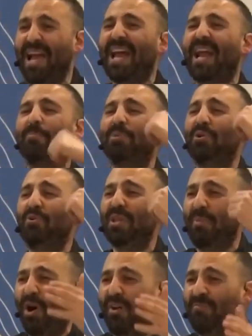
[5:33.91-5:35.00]
And I blew
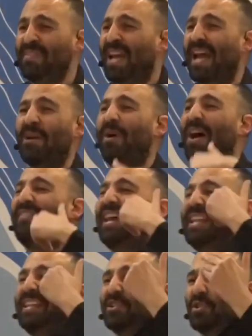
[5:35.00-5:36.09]
them off. And I didn't have
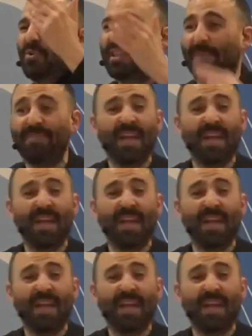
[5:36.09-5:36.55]
anything to do with them.